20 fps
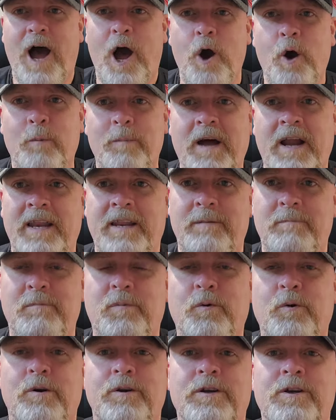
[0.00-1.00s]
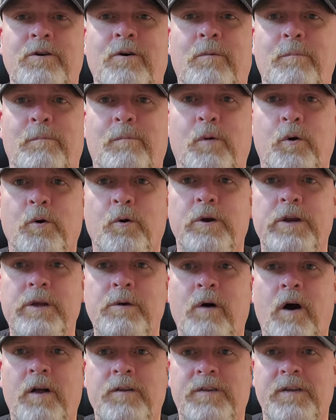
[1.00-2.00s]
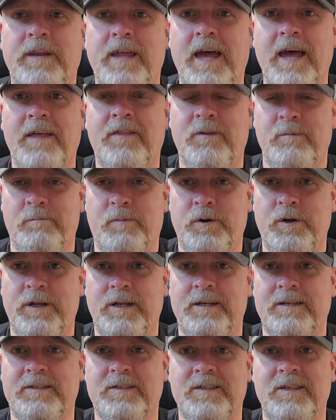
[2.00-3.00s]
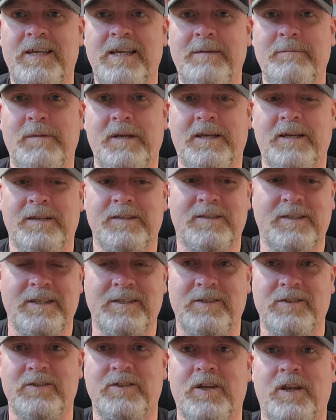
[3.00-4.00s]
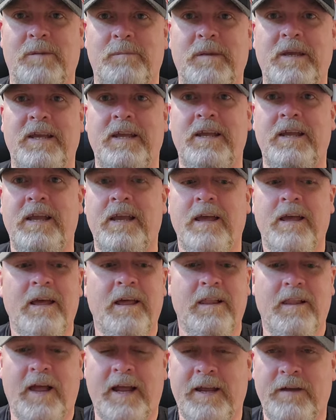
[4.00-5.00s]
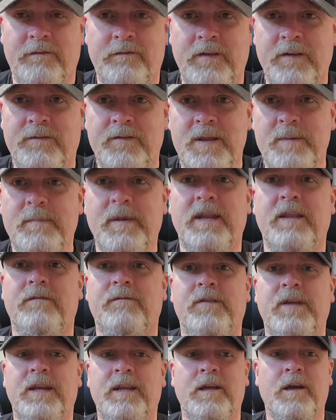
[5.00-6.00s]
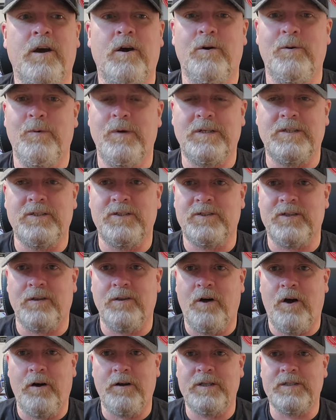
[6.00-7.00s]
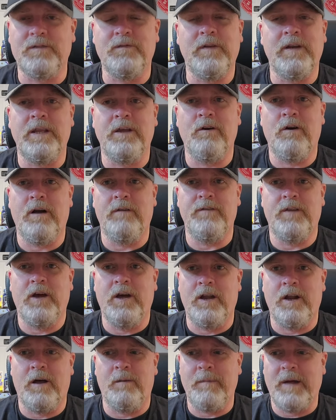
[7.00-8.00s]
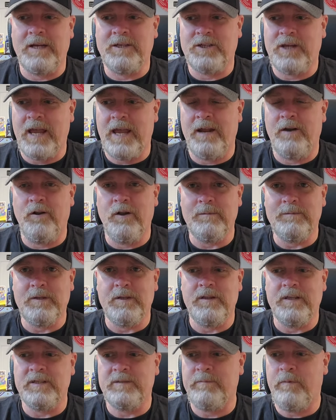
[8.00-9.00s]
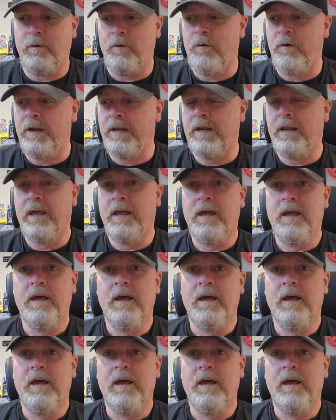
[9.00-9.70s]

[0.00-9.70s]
I hope I didn't bore you all to death and put you to sleep, because this is going to be like a 50-minute video, which is the longest video I've done on my channel up to this point.